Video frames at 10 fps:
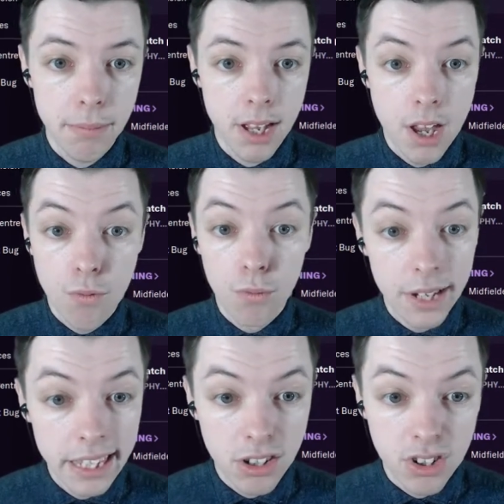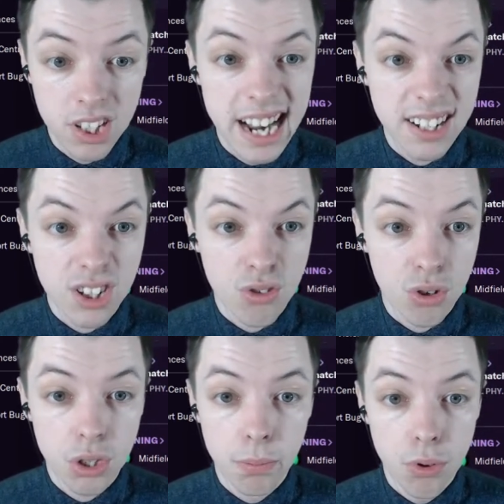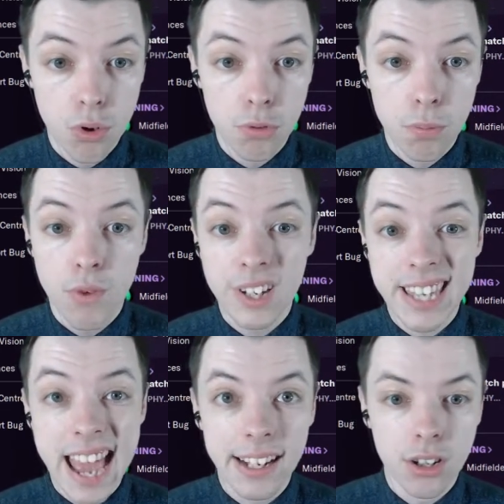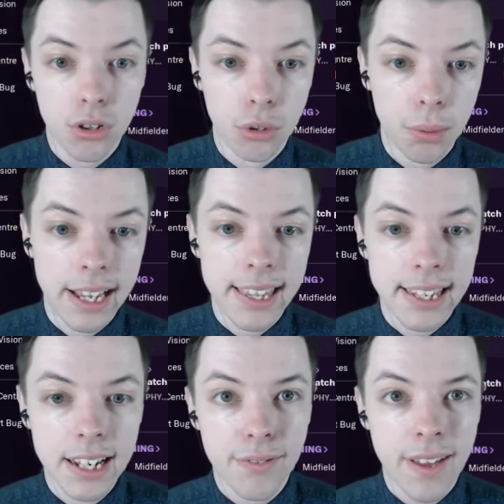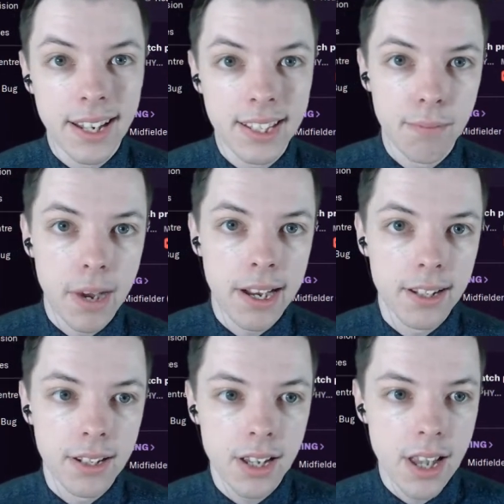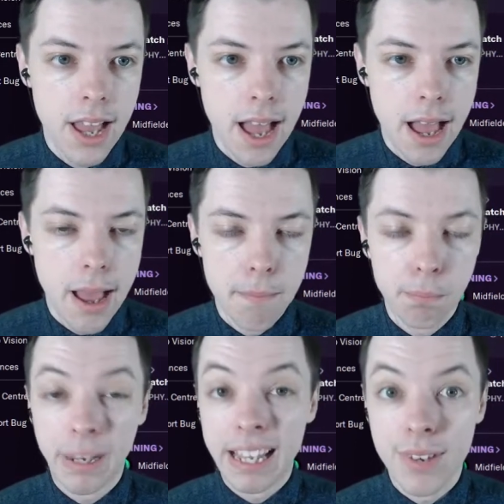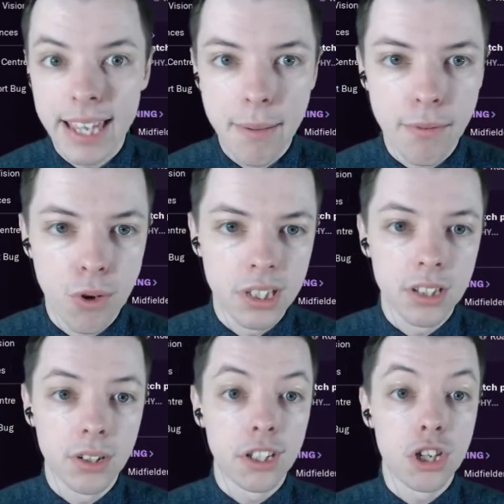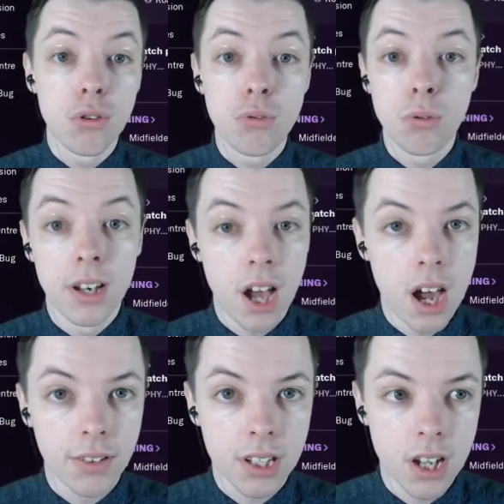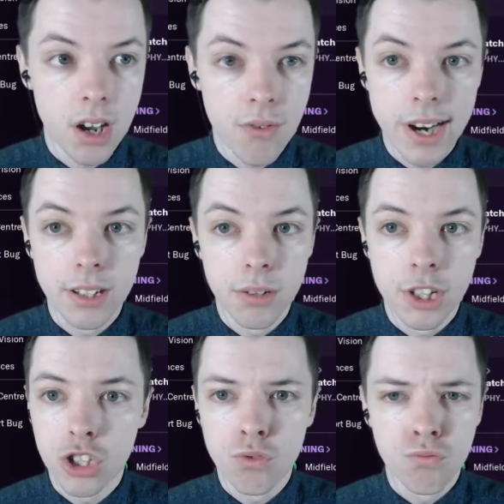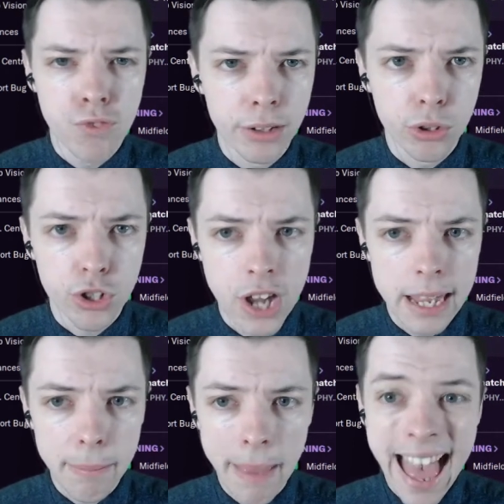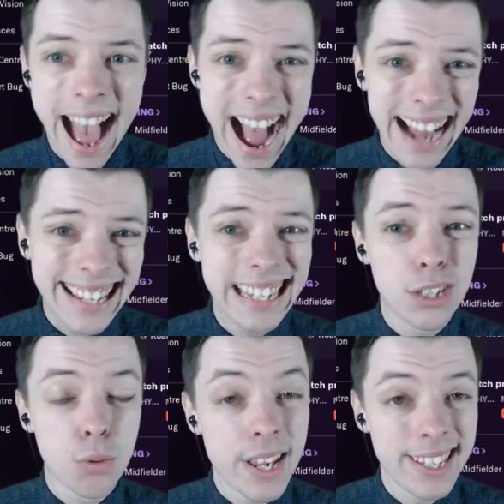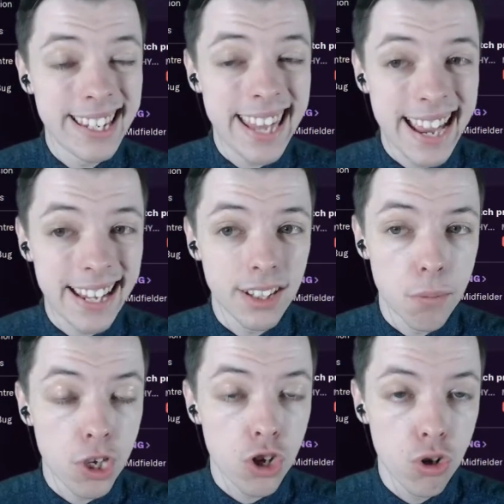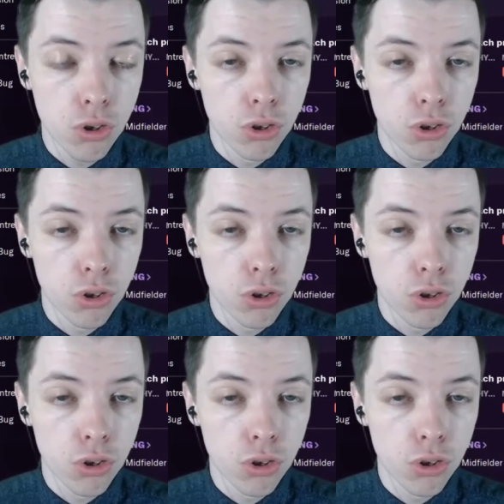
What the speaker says: Really good stats across the board, more of a technical player than a defensive-minded player in game. Of course, he's only 2.5 star rated, which is a real shame, and he's 28, so we could look to